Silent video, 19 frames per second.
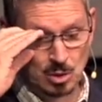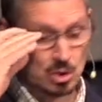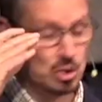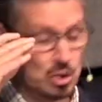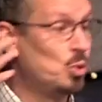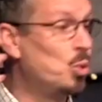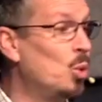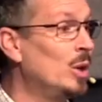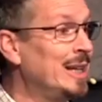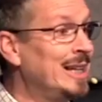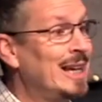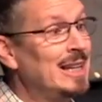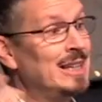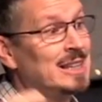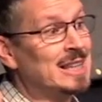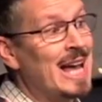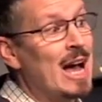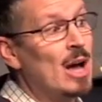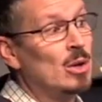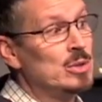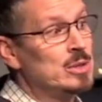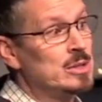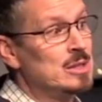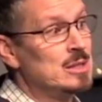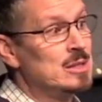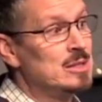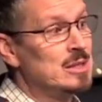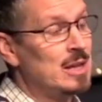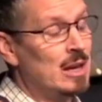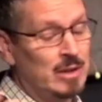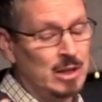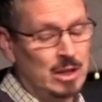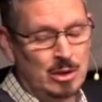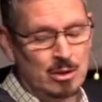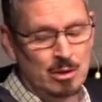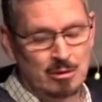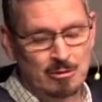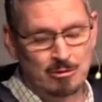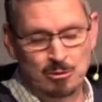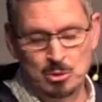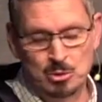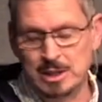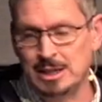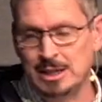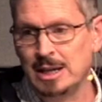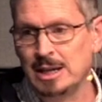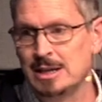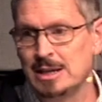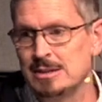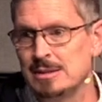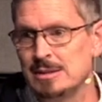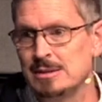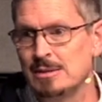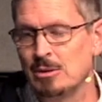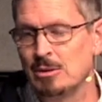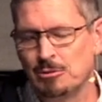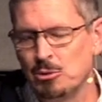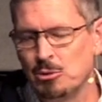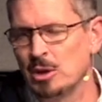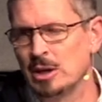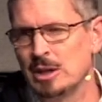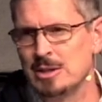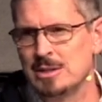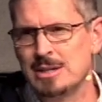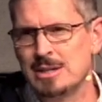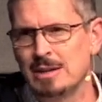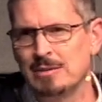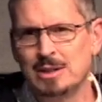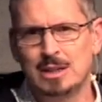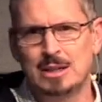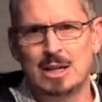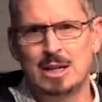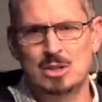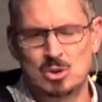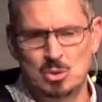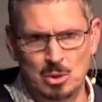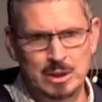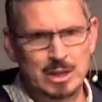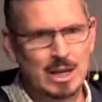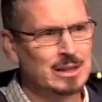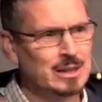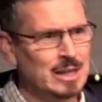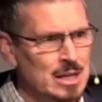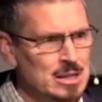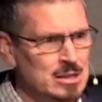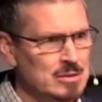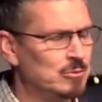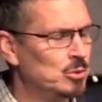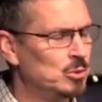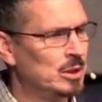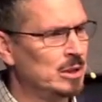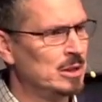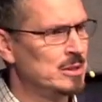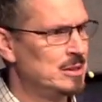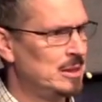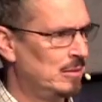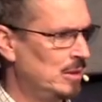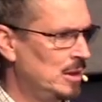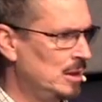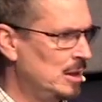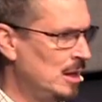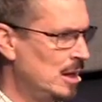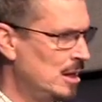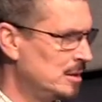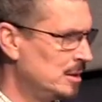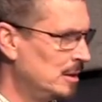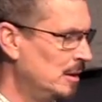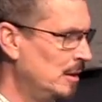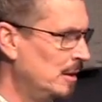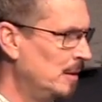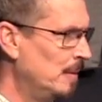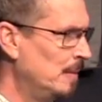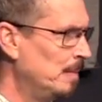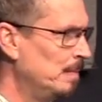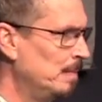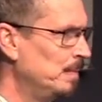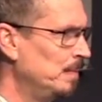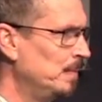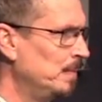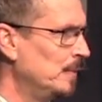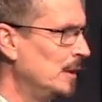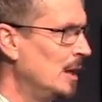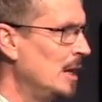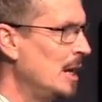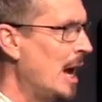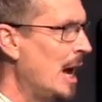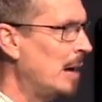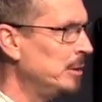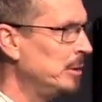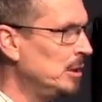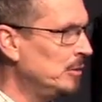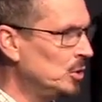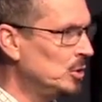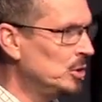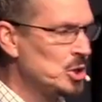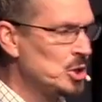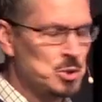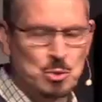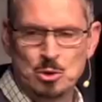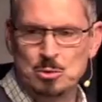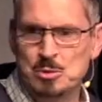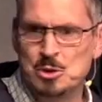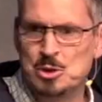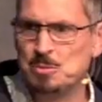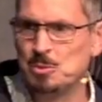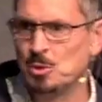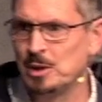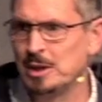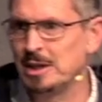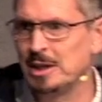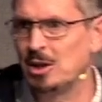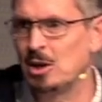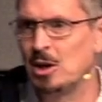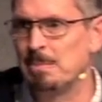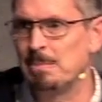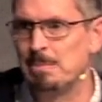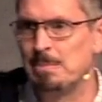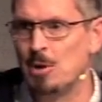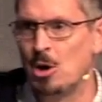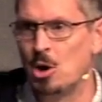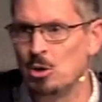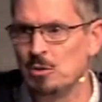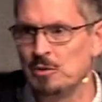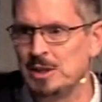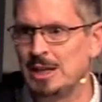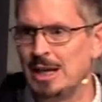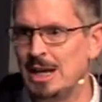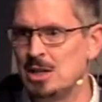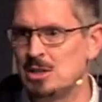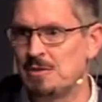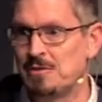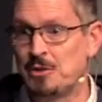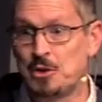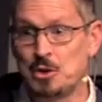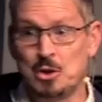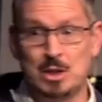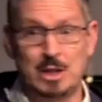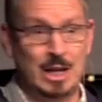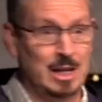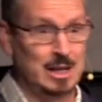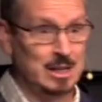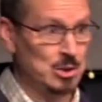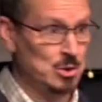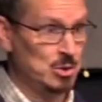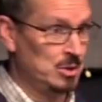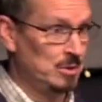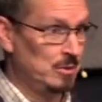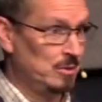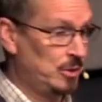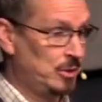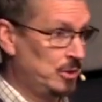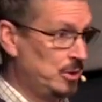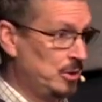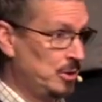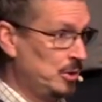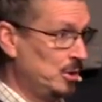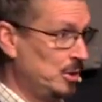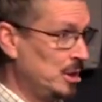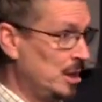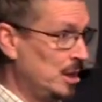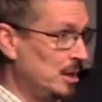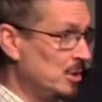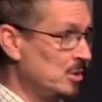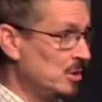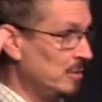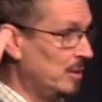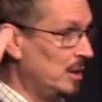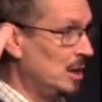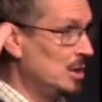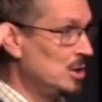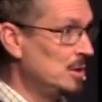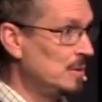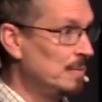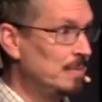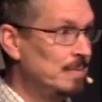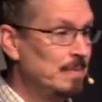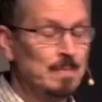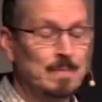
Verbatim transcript: or 28,740 days, or 470 days, 28,470 days. How many of you in this room this morning are over the age of 38 years of, 38 years of age?